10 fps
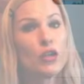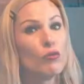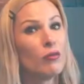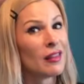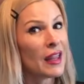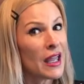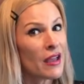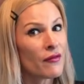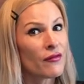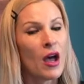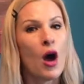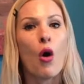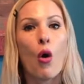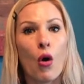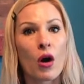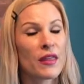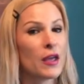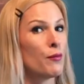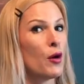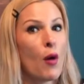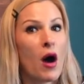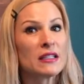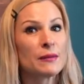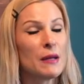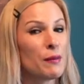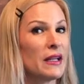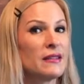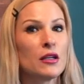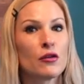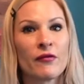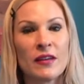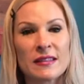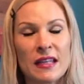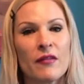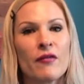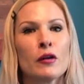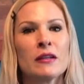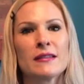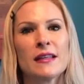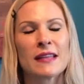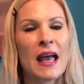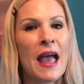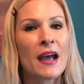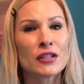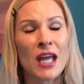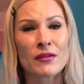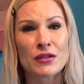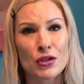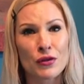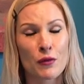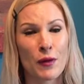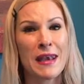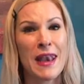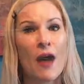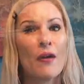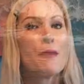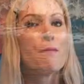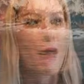you live or that possibly a place that you're visiting. For instance, I actually have a student right now in